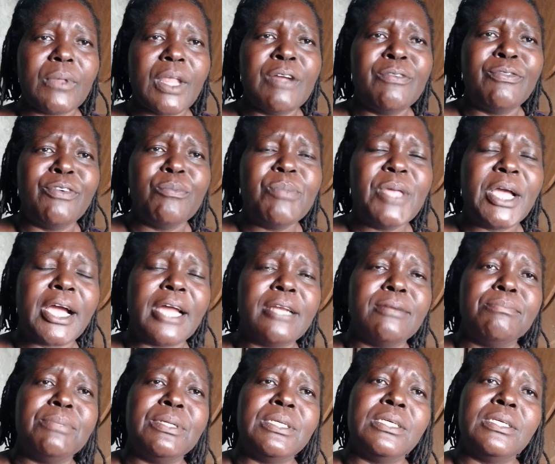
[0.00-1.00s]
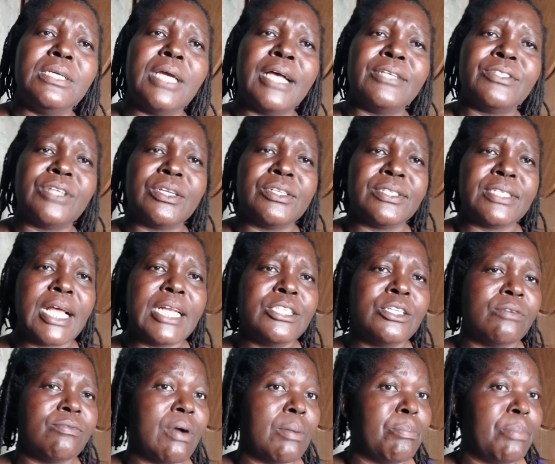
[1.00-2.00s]
a phobia can be as a result
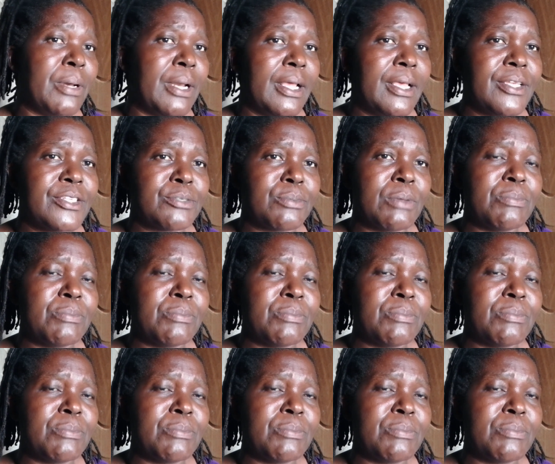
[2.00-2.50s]
of a place.